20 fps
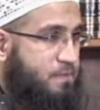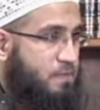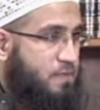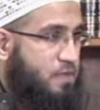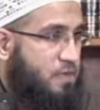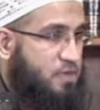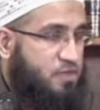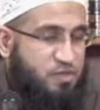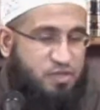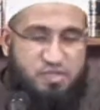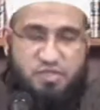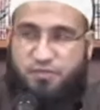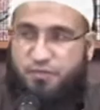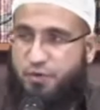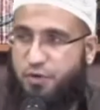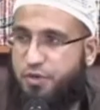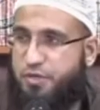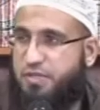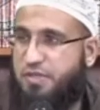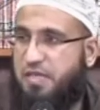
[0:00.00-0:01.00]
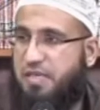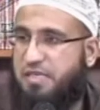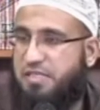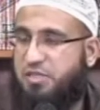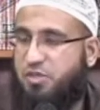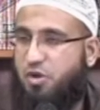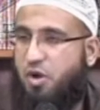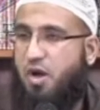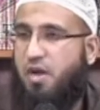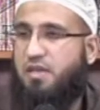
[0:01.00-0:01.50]
This verse is
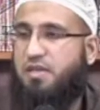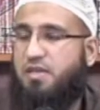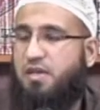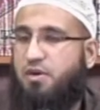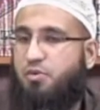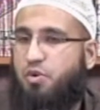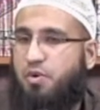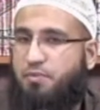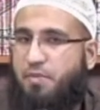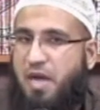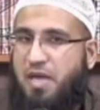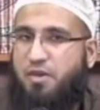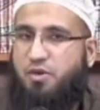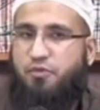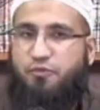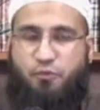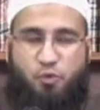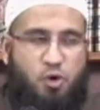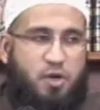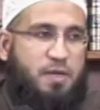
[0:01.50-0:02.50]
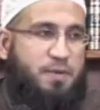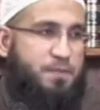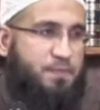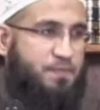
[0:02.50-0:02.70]
not a reminder for him